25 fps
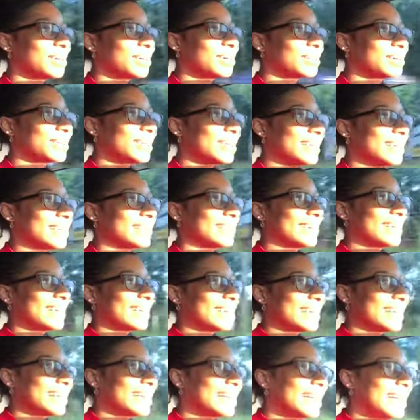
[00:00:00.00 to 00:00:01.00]
So
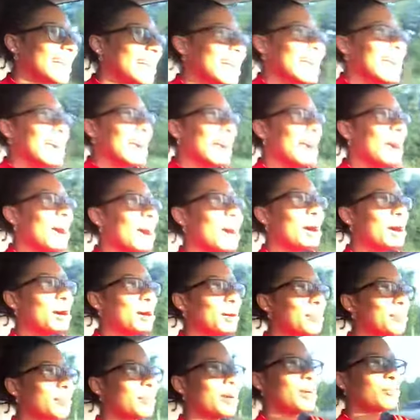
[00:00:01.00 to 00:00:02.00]
anyway,
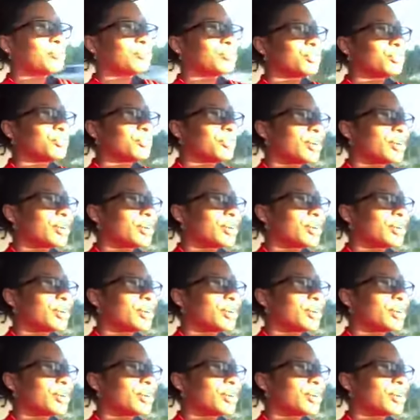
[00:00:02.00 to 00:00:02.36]
I feel